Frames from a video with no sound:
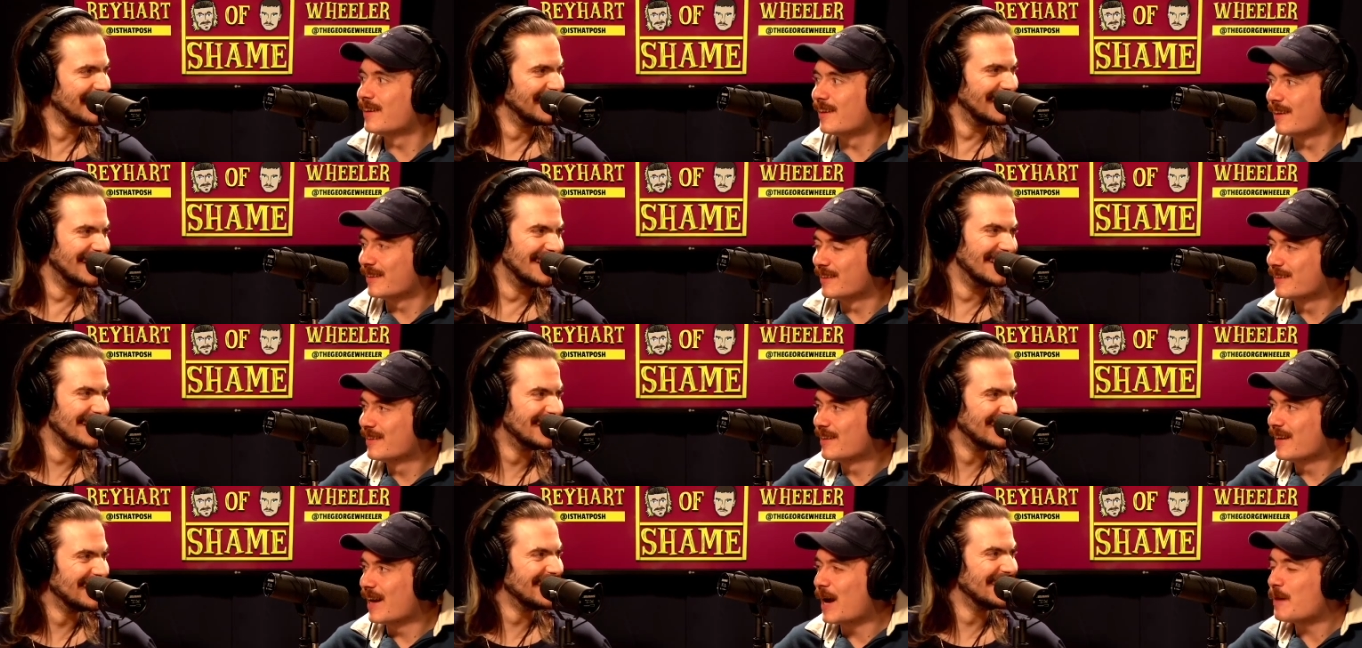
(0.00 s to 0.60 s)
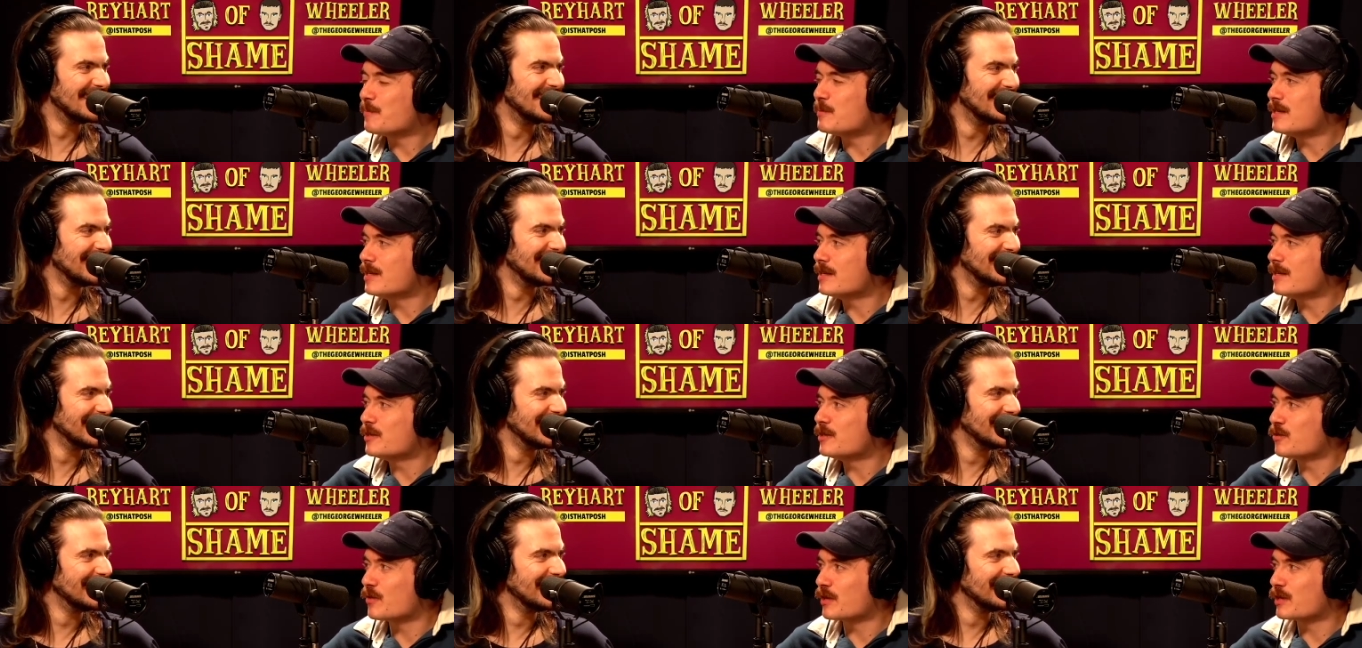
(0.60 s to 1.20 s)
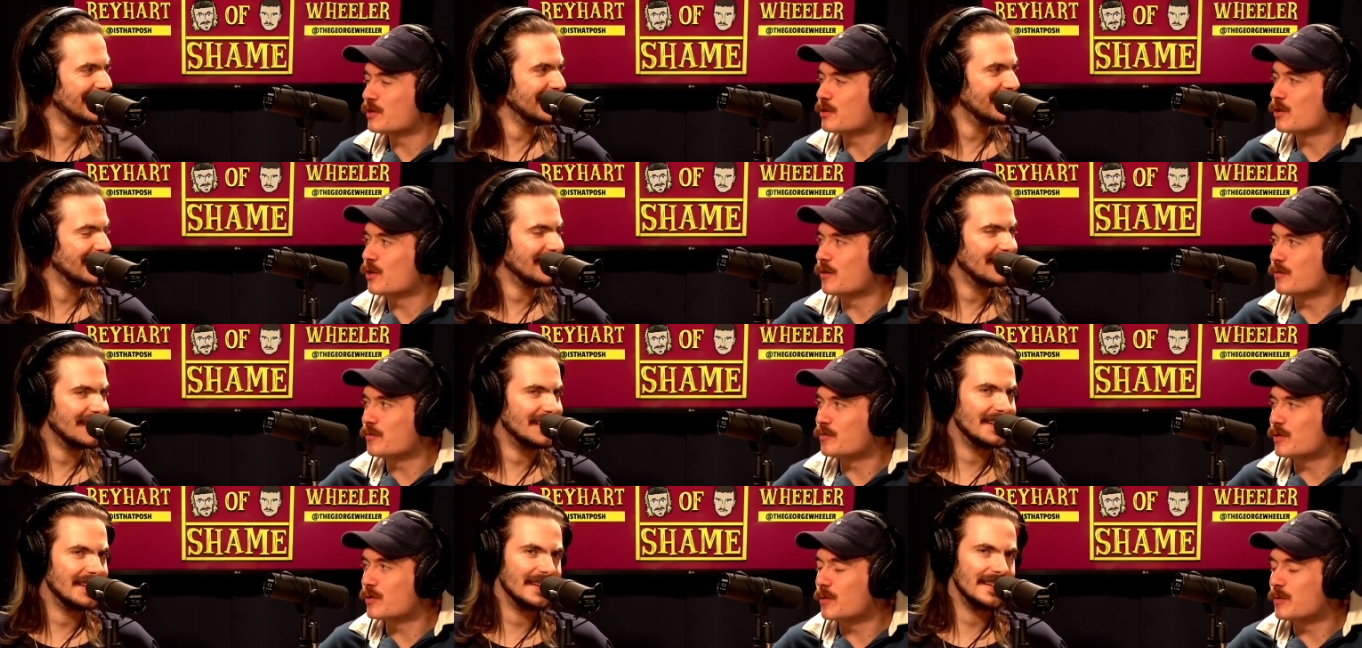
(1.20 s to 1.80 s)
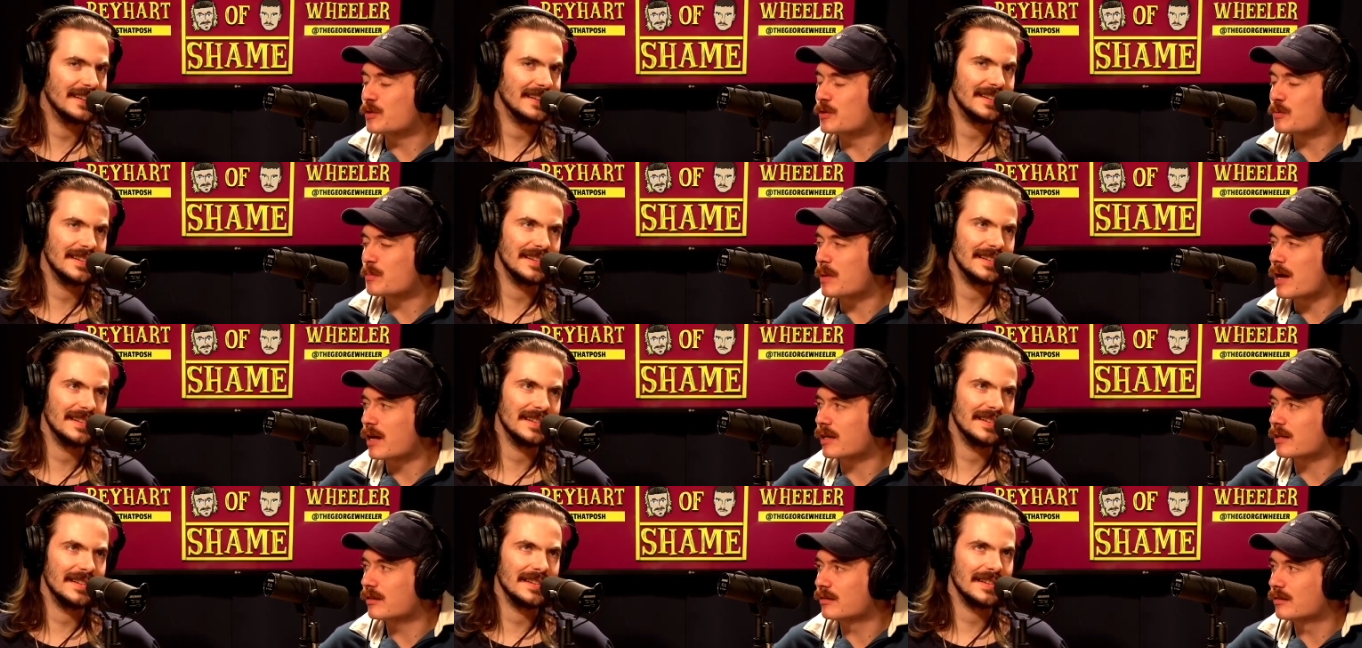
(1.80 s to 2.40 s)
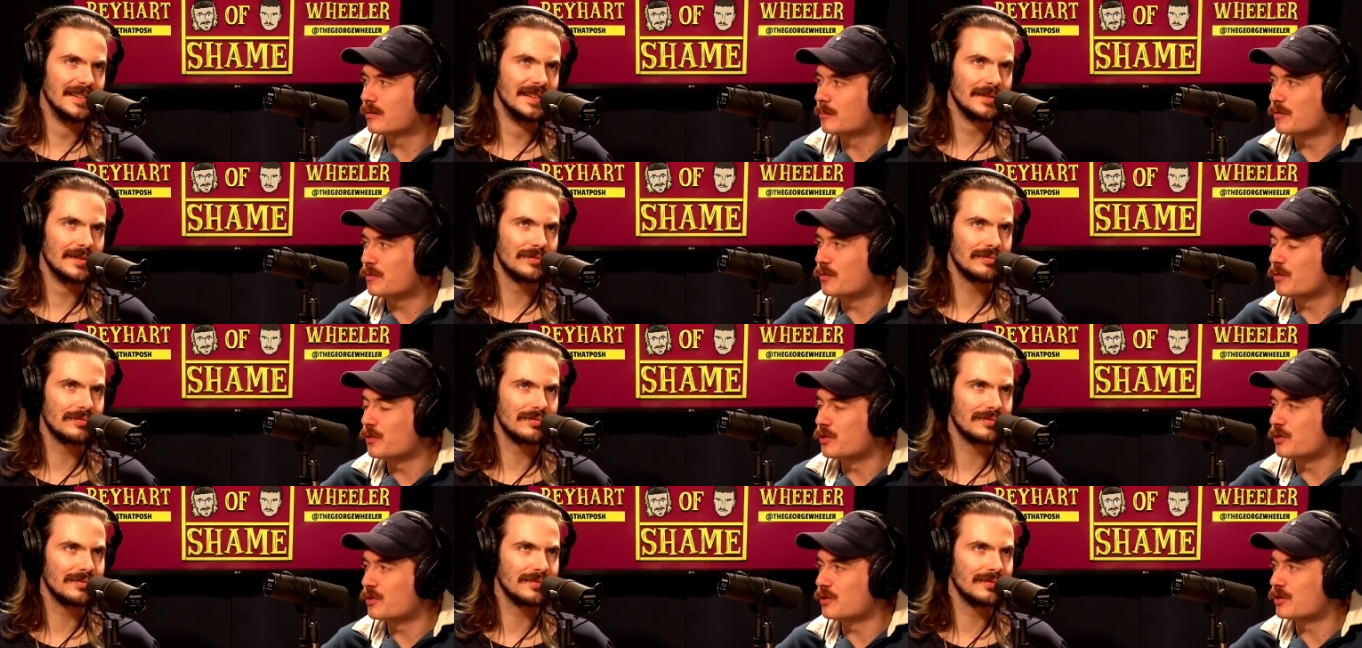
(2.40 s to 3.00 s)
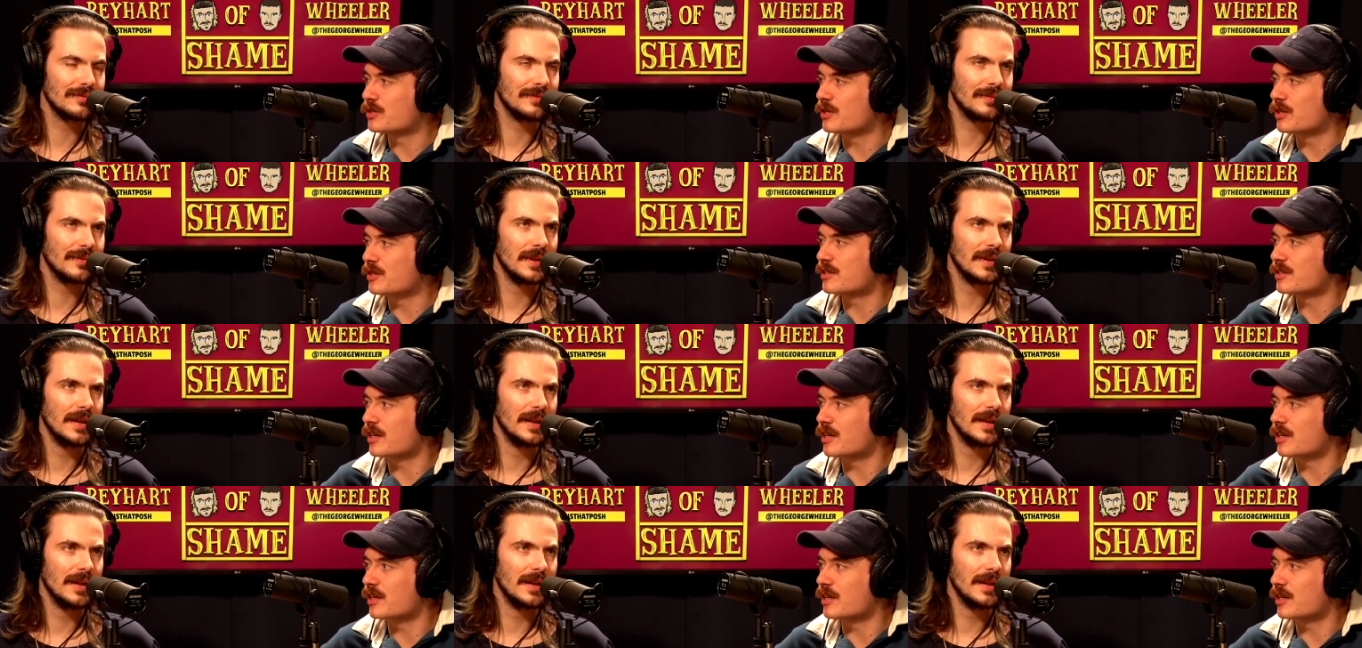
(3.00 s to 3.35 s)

Speaker 1: yeah. How many years you reckon you got of doing smack before you got to start